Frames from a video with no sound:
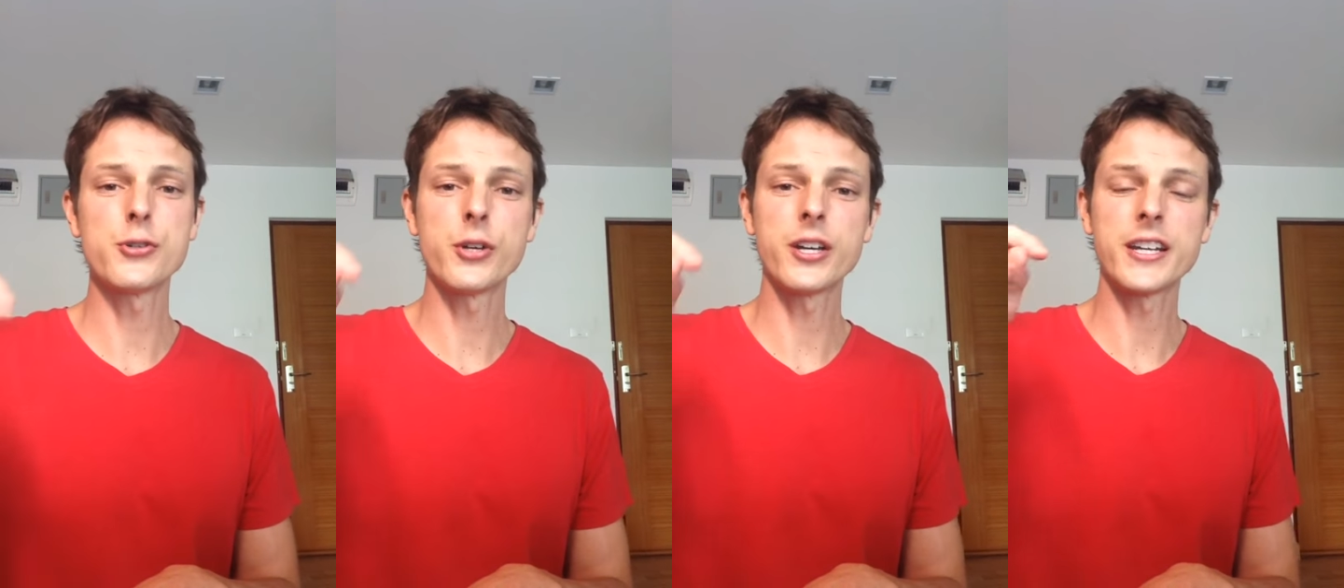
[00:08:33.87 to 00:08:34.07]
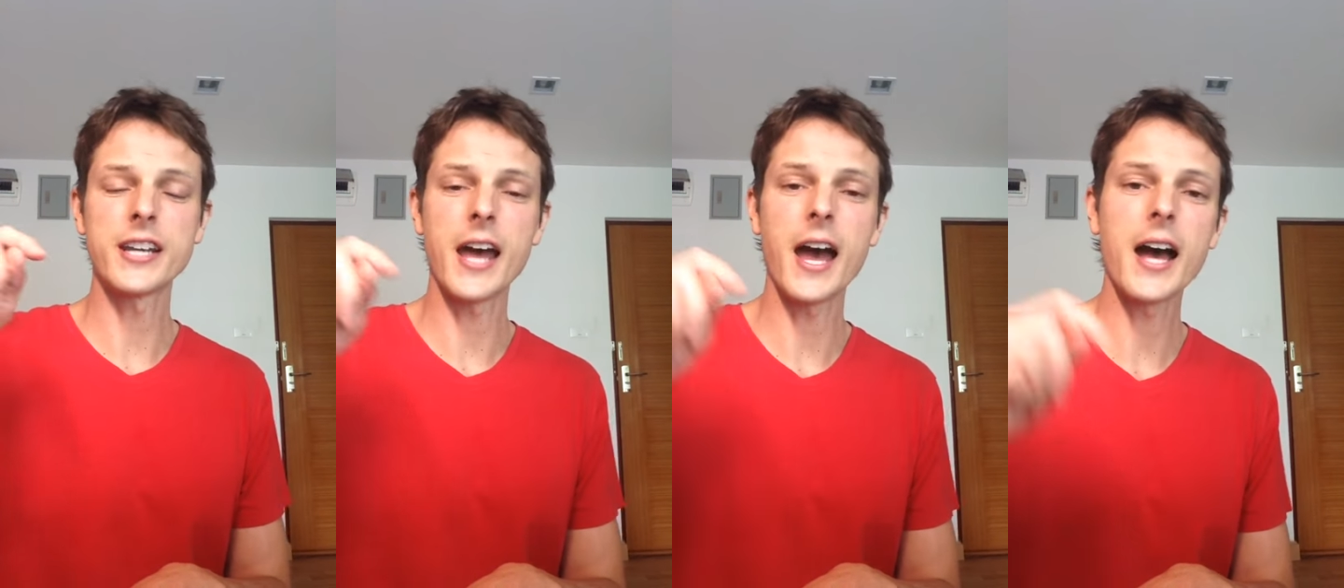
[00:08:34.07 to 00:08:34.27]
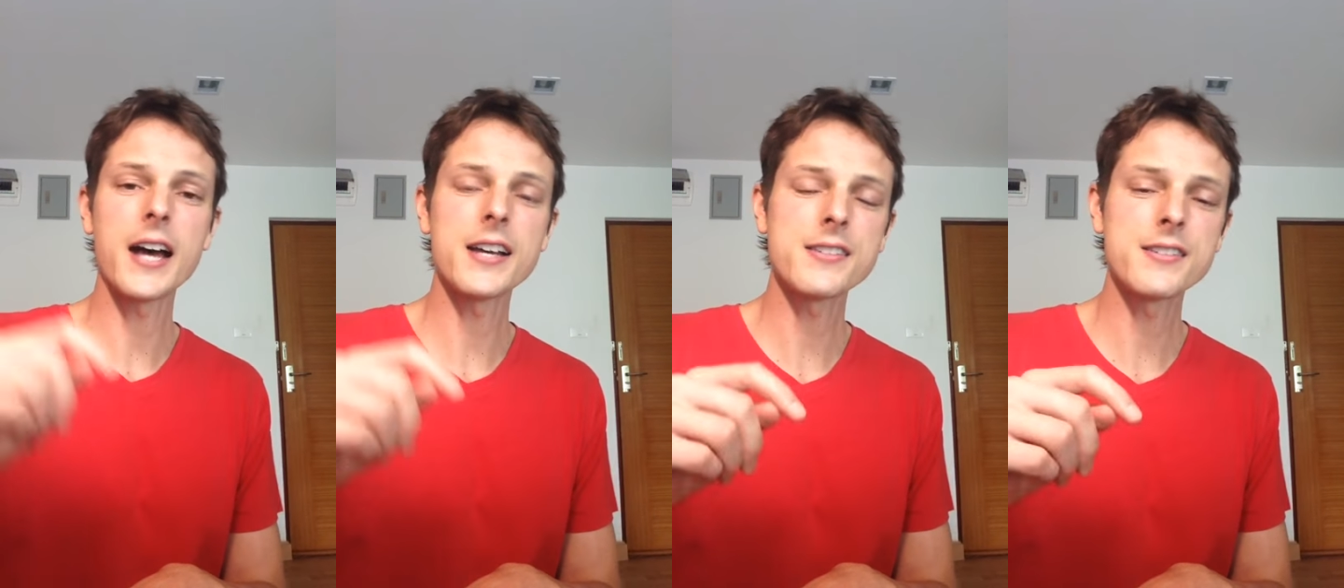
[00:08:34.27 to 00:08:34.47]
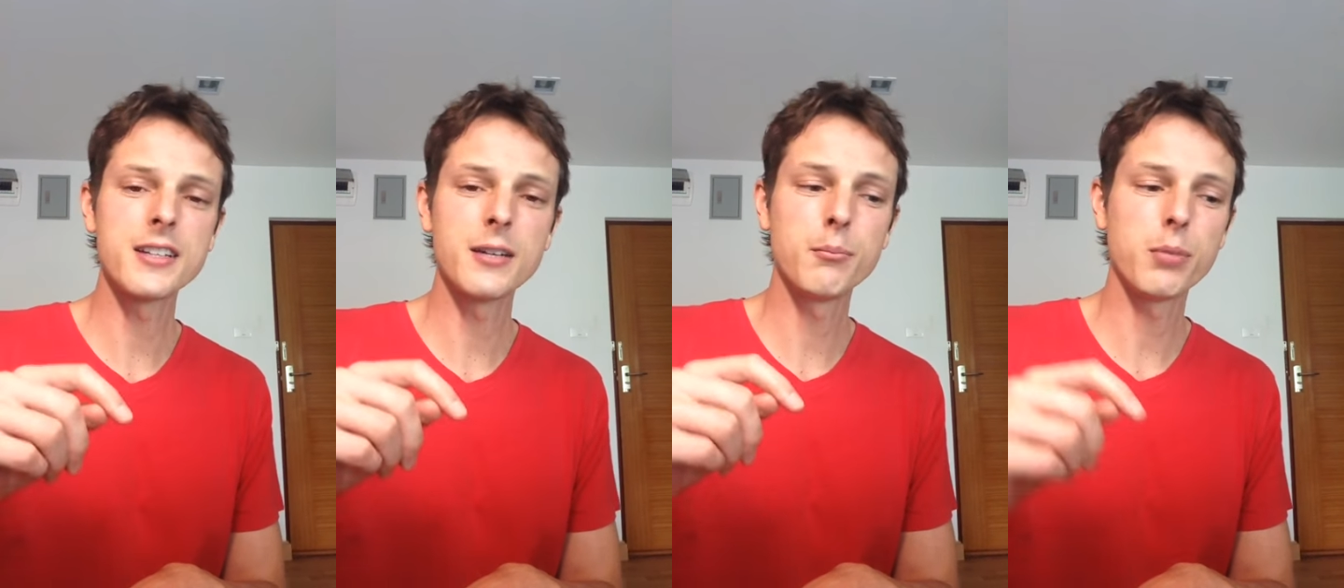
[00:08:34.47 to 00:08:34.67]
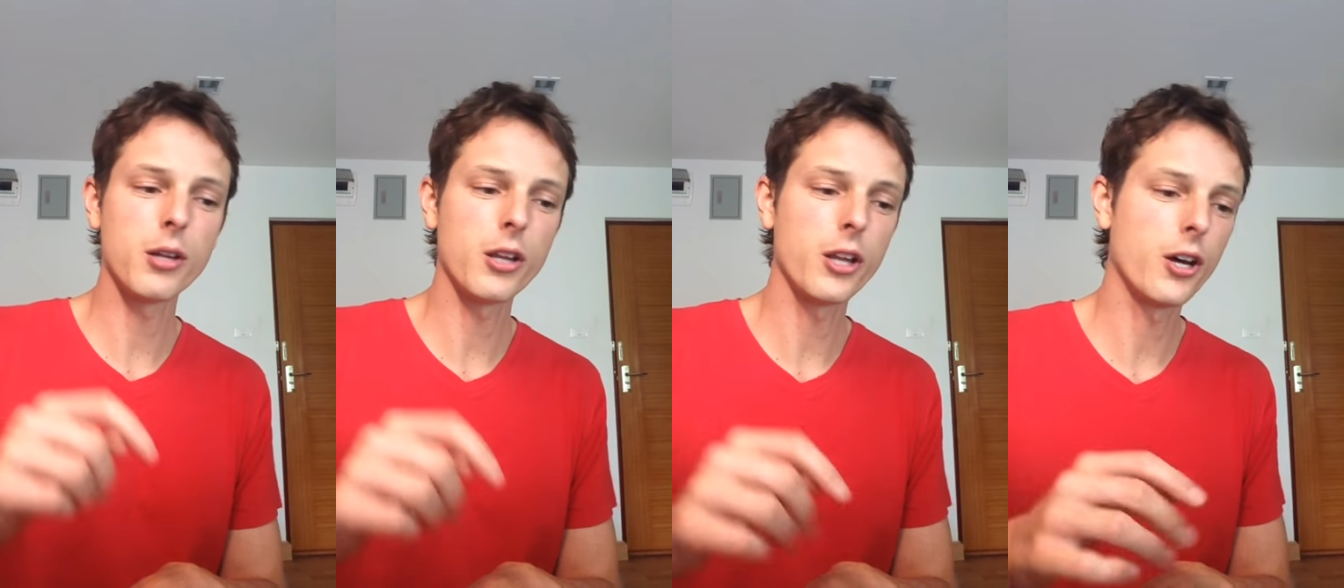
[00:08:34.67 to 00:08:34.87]
you can ask
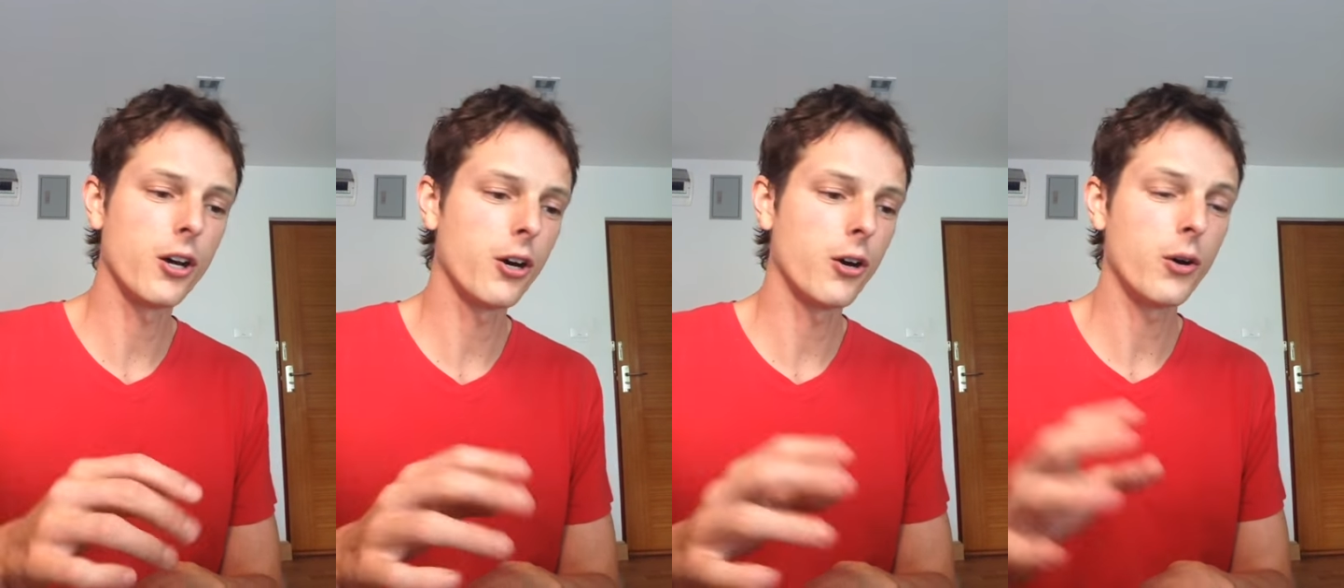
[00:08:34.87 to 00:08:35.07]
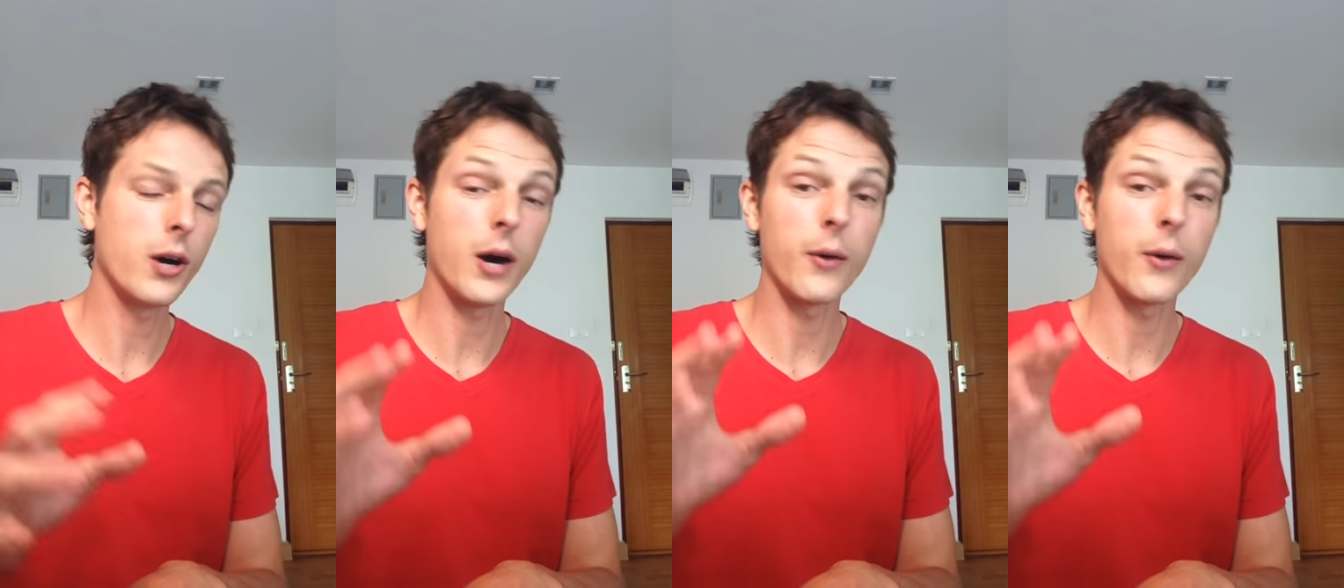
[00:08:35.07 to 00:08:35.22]
them below.